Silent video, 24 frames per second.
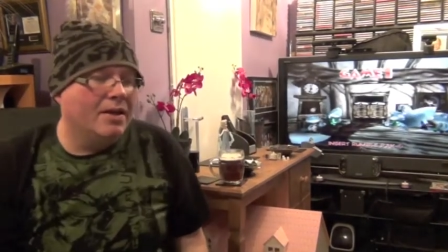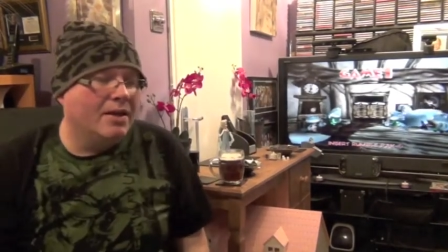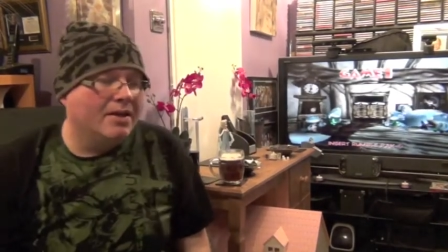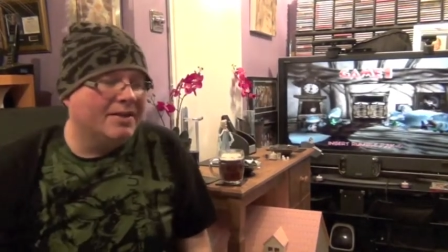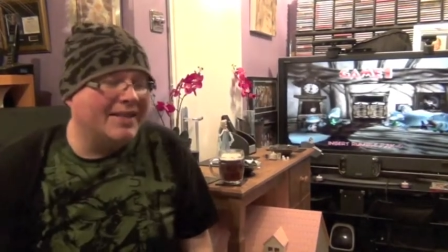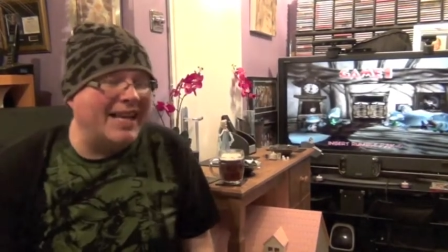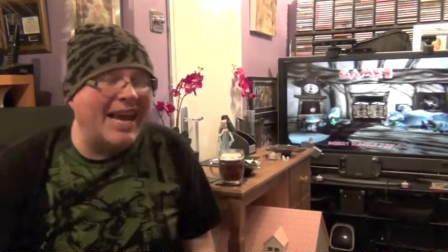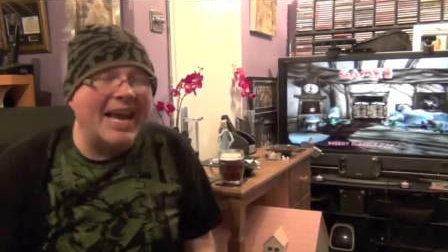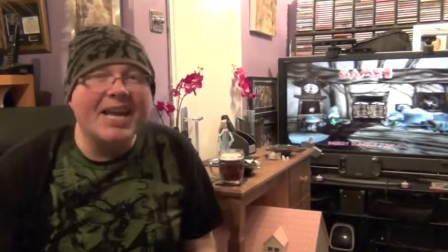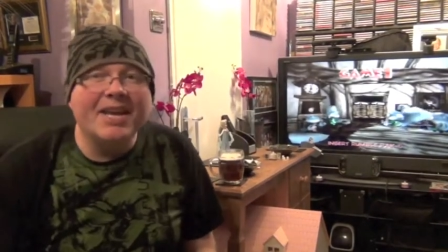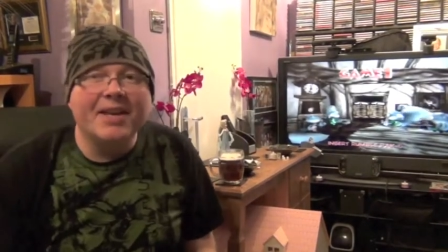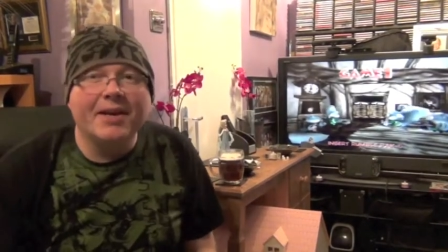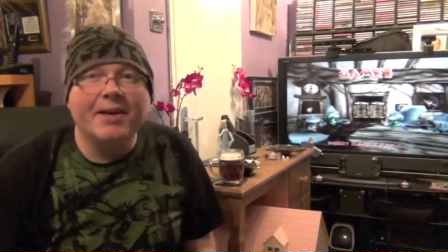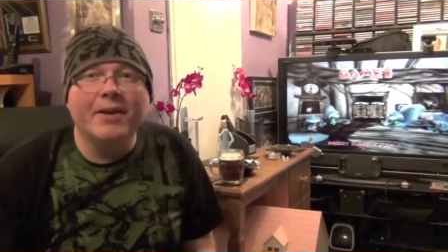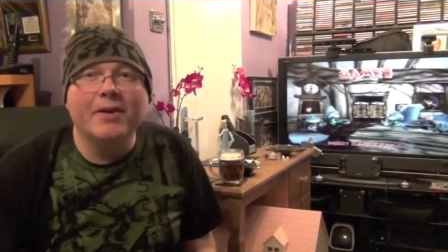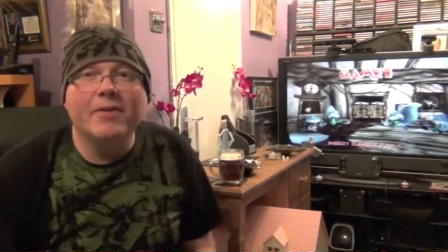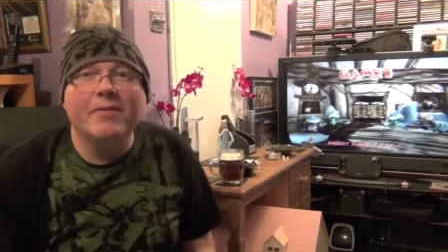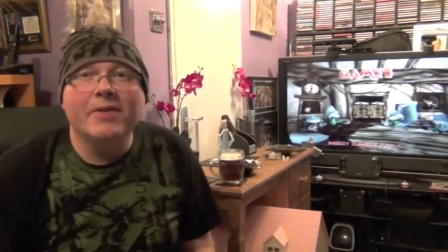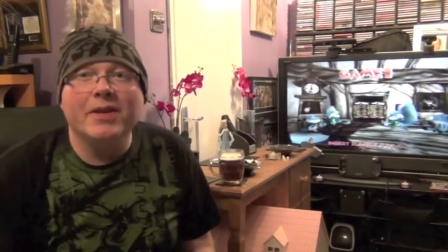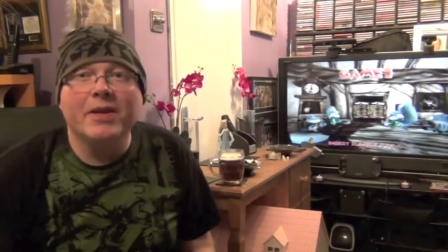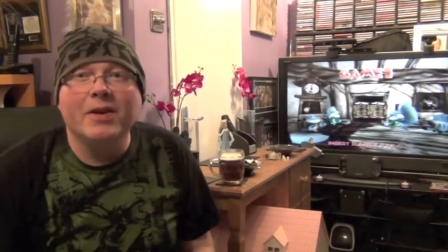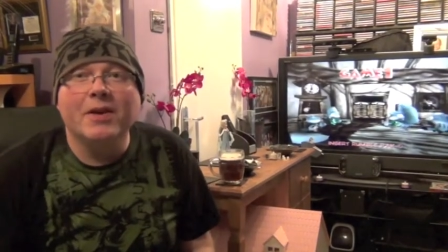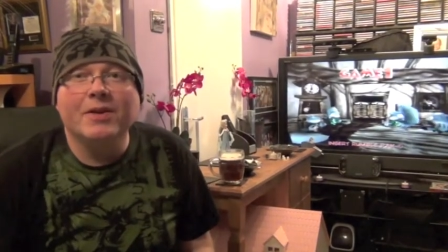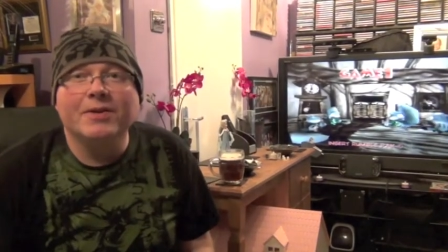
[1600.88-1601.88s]
Tank
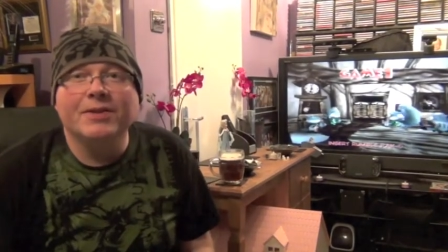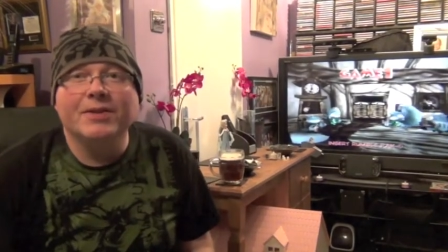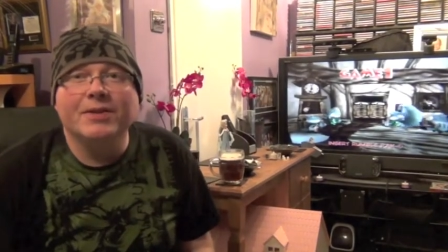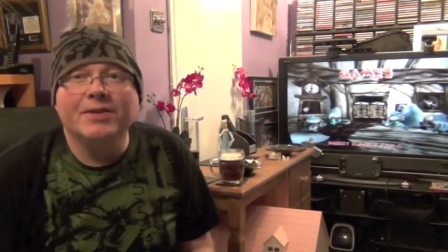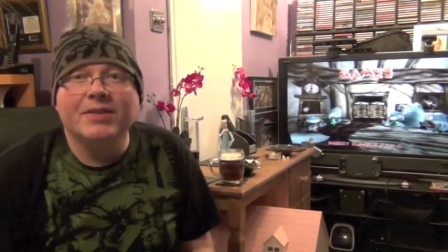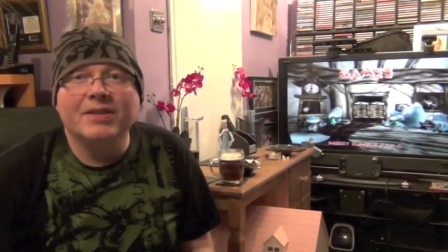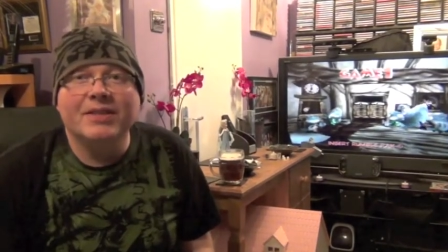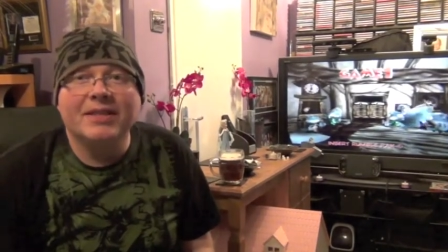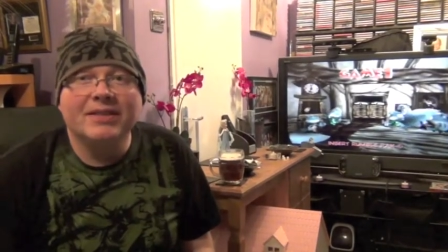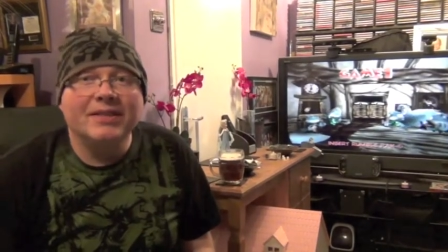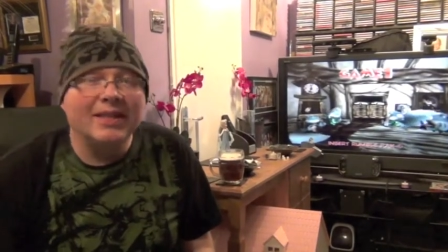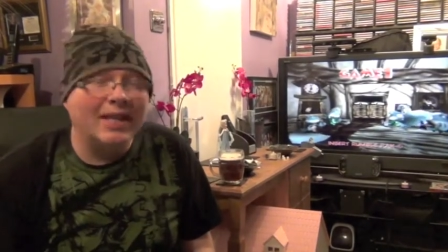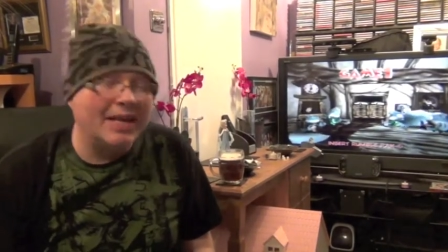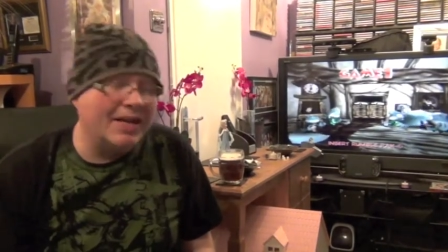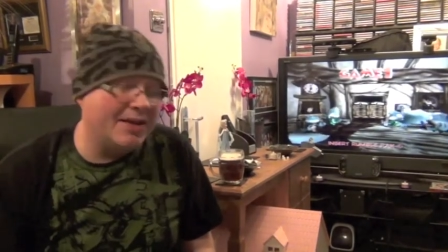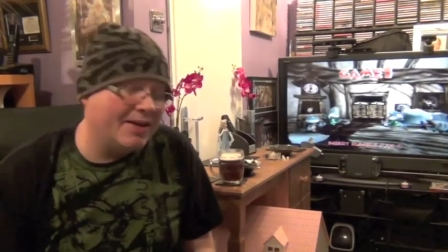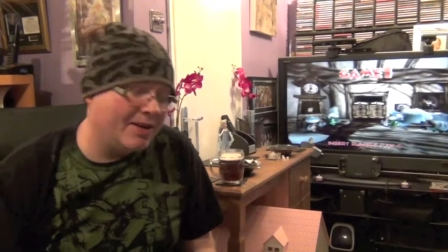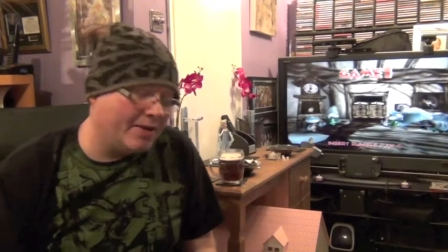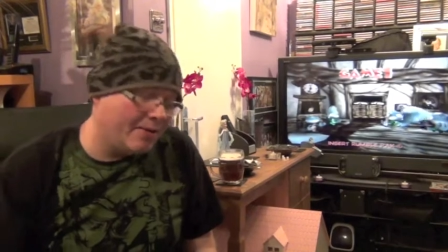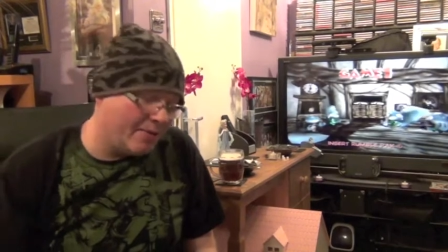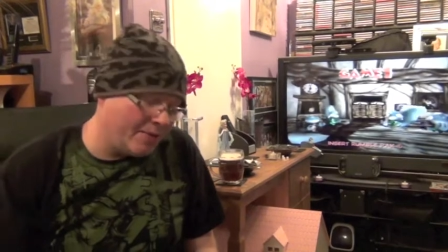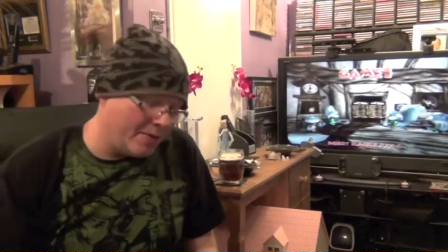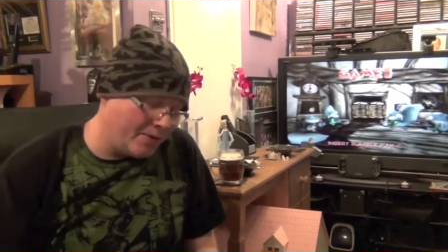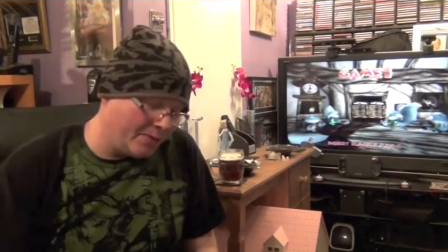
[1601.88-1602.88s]
Girl, the artist who did
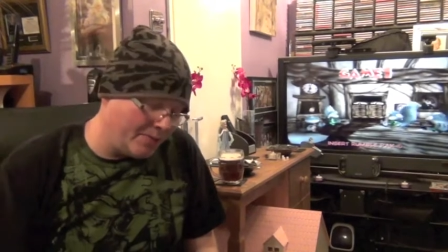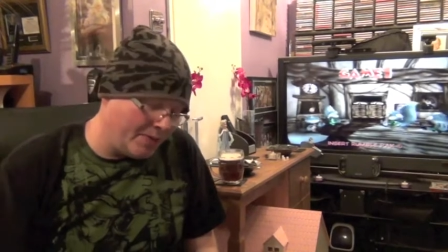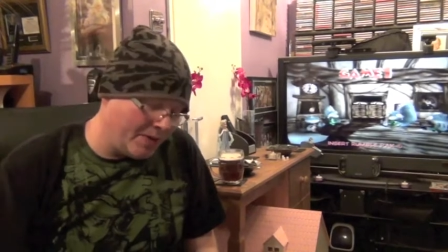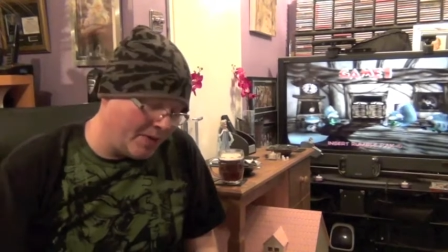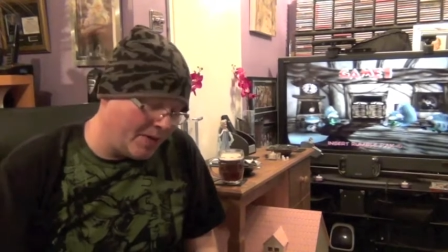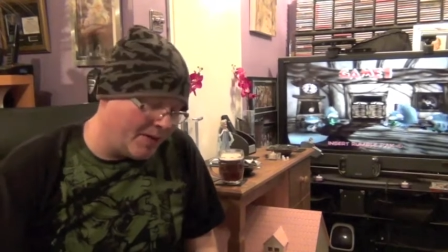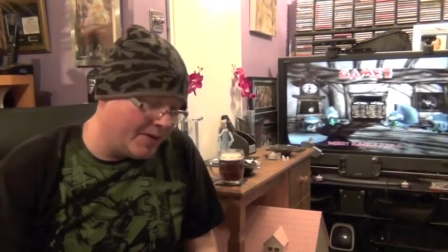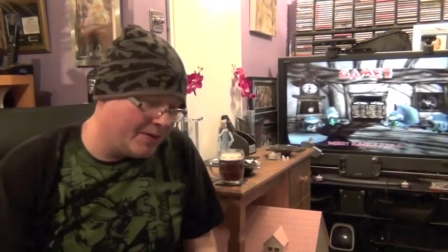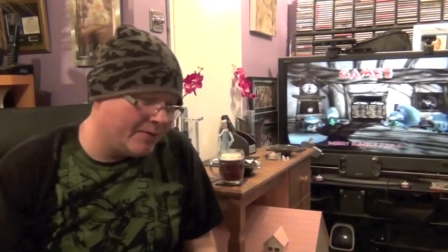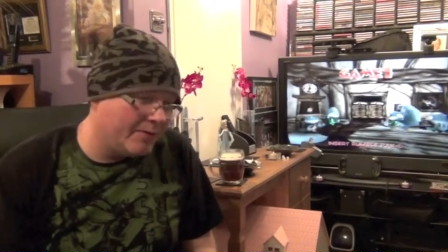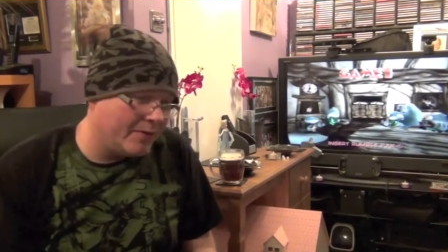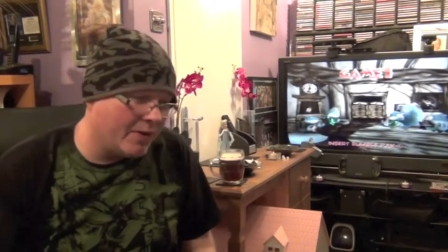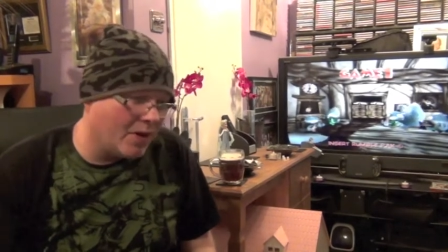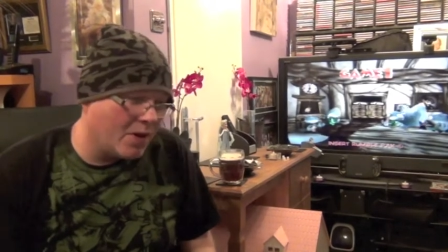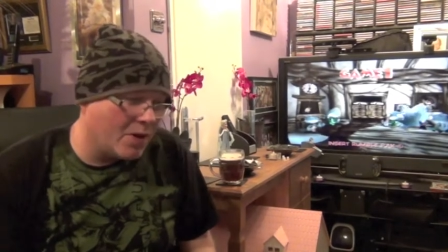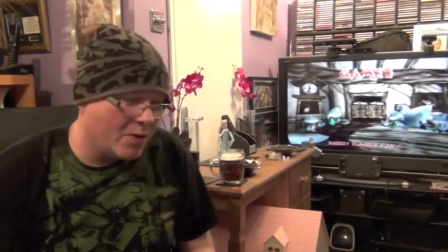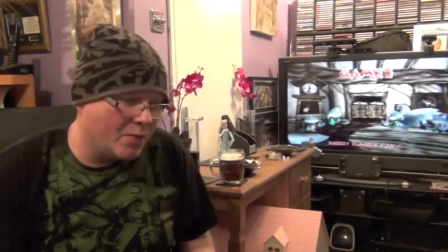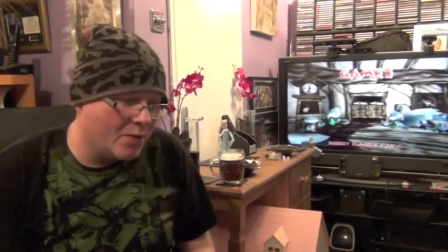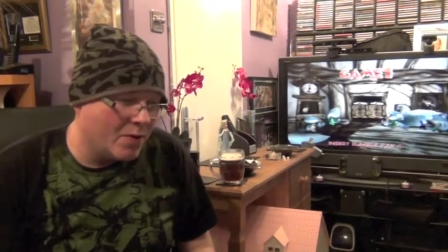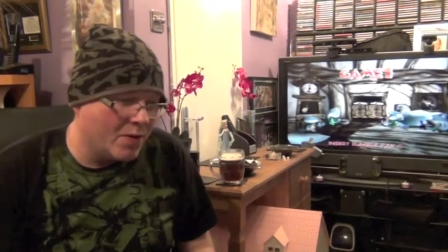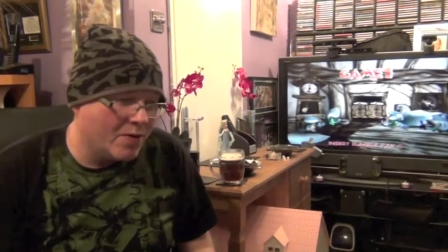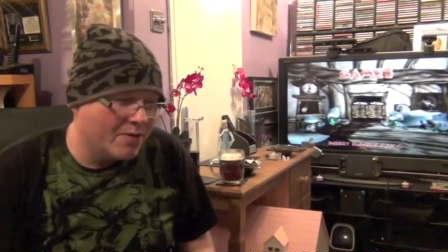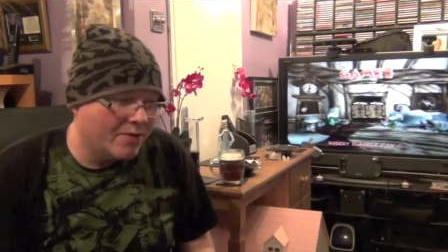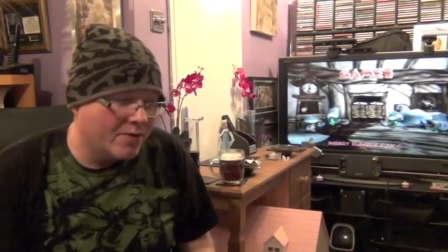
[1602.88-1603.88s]
Tank Girl, who's behind the
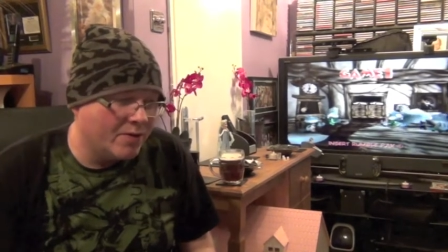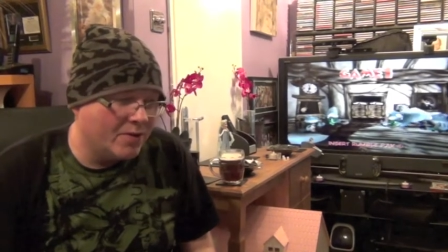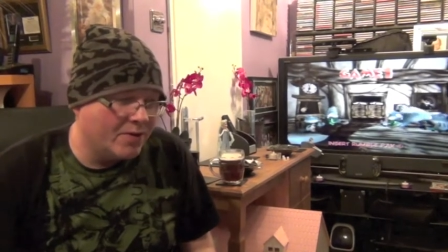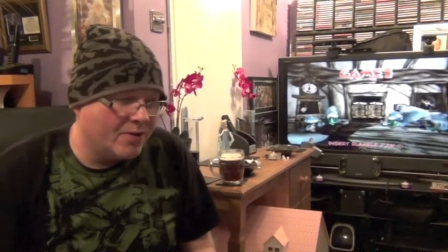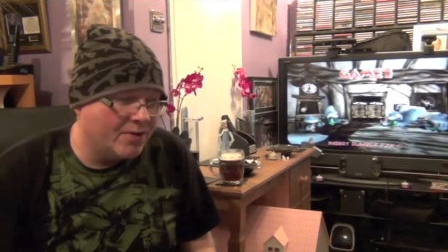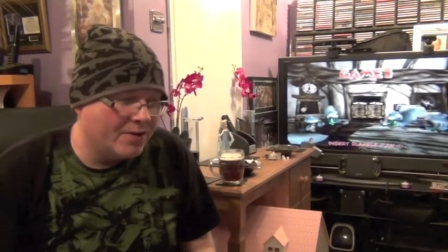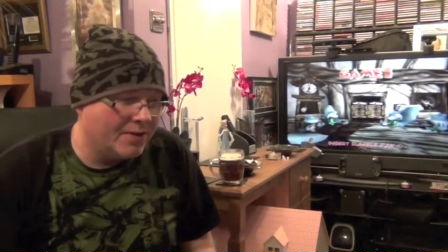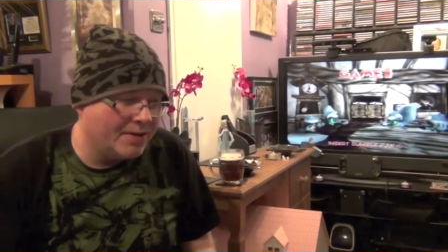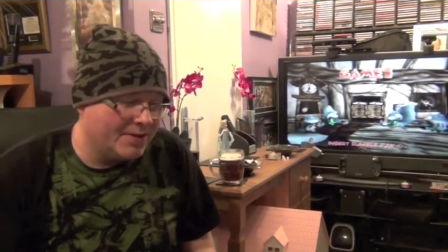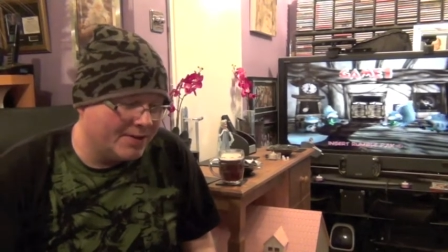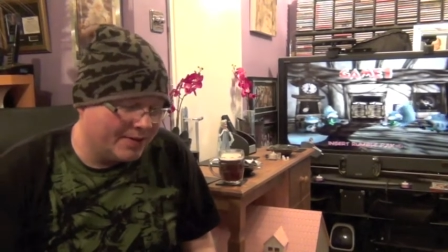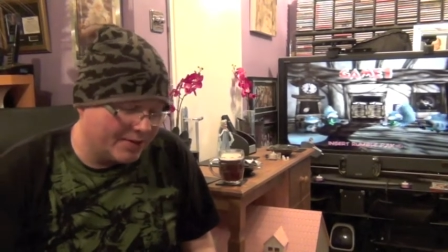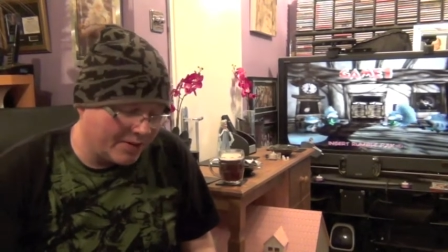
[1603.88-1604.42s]
artwork for Gorillaz.